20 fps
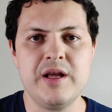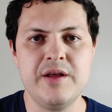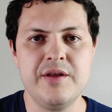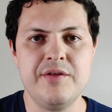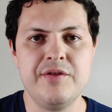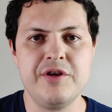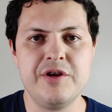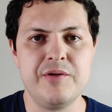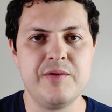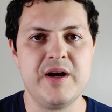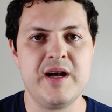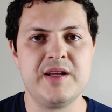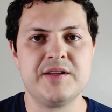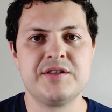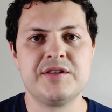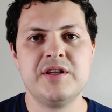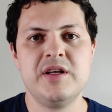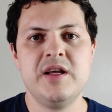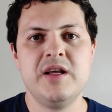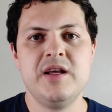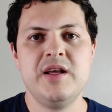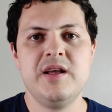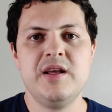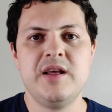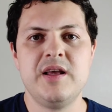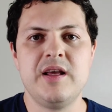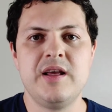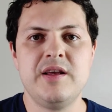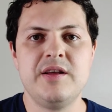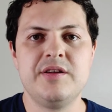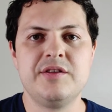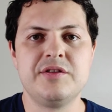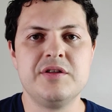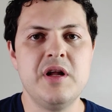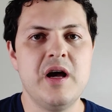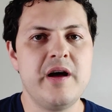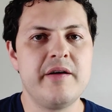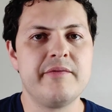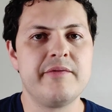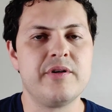in the US, is
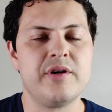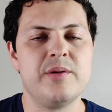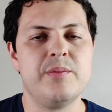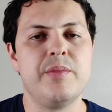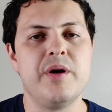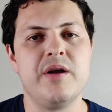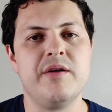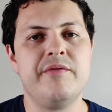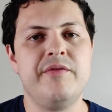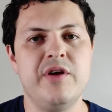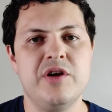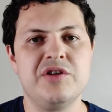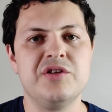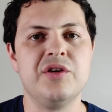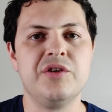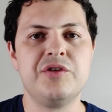not very beneficial,